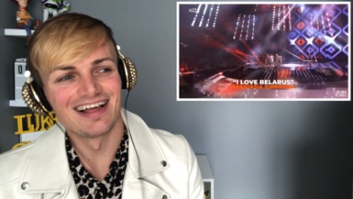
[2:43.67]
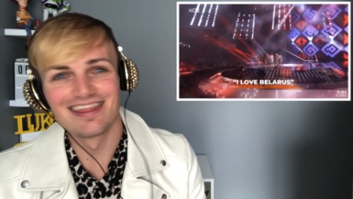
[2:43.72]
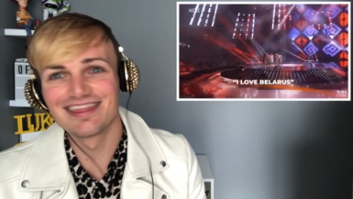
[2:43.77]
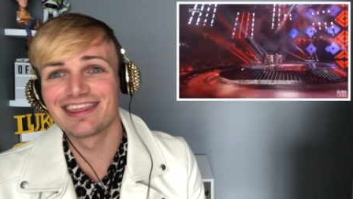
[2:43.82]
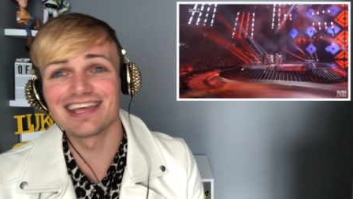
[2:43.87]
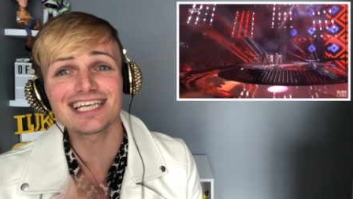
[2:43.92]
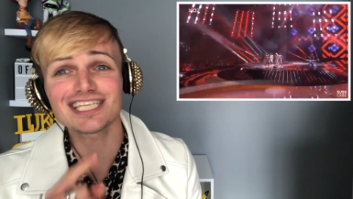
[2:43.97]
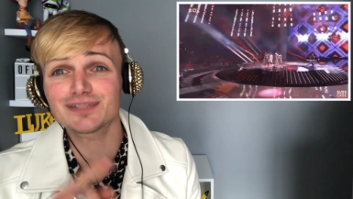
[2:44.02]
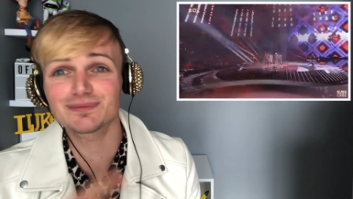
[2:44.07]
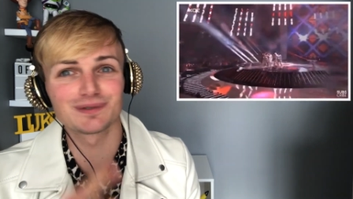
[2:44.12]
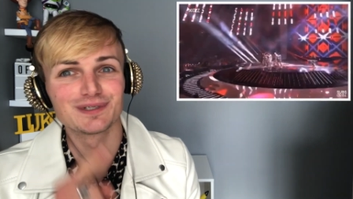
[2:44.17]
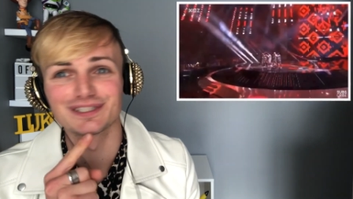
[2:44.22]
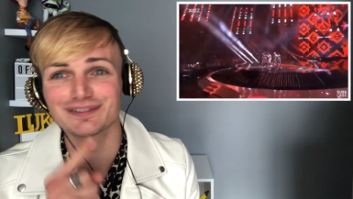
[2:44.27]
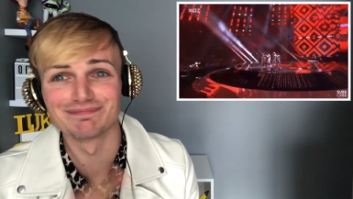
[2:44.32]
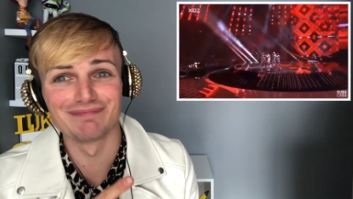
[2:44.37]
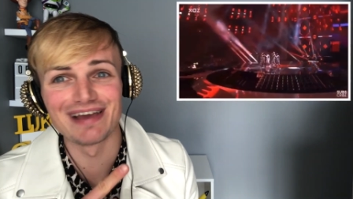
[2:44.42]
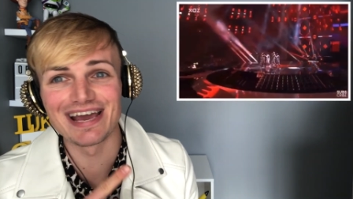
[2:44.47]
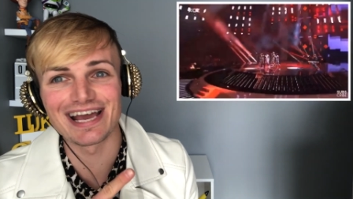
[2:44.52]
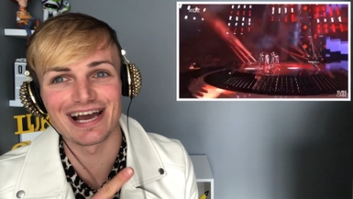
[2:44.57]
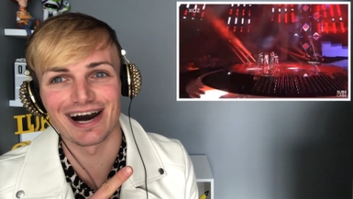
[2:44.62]
This was
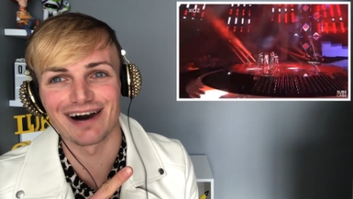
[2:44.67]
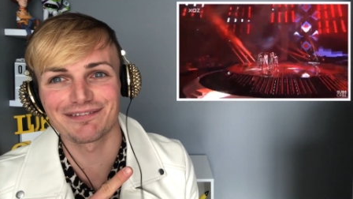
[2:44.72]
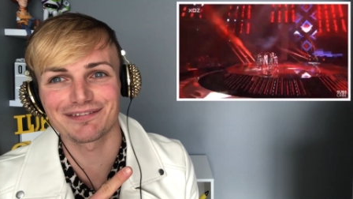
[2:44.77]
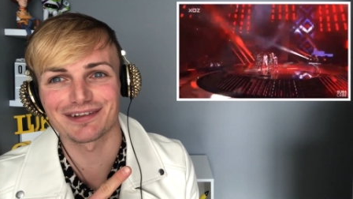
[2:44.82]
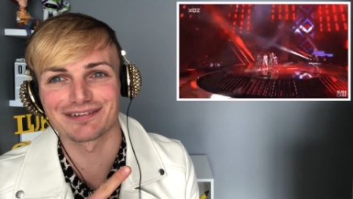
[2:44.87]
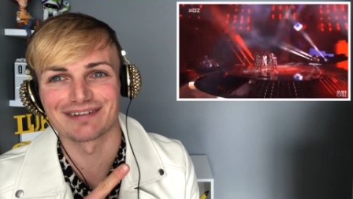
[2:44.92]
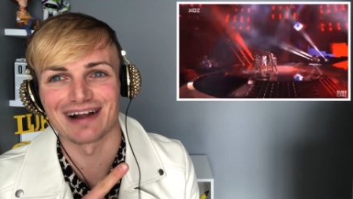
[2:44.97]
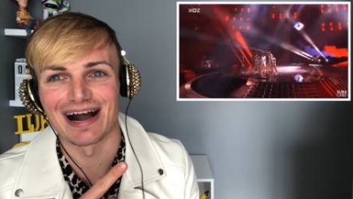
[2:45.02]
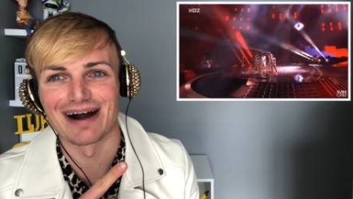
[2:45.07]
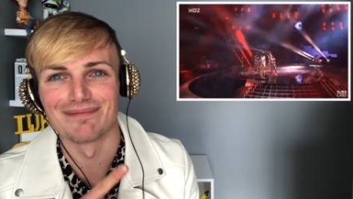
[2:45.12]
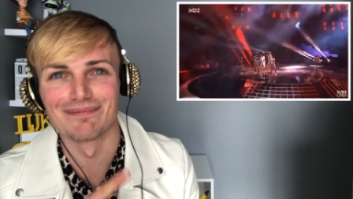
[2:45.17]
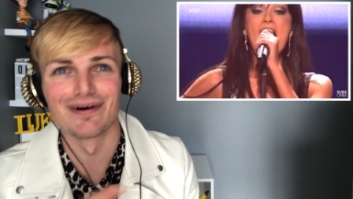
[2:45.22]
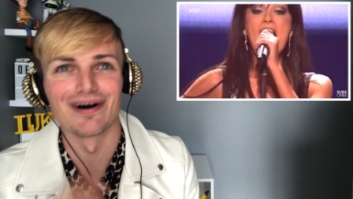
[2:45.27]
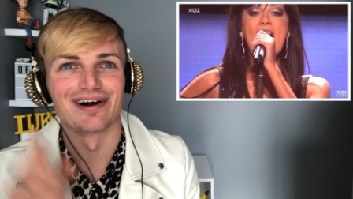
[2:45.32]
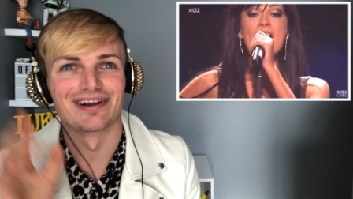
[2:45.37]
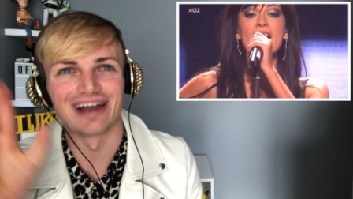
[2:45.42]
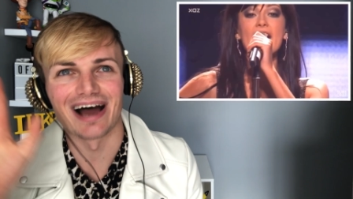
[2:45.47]
me after round one.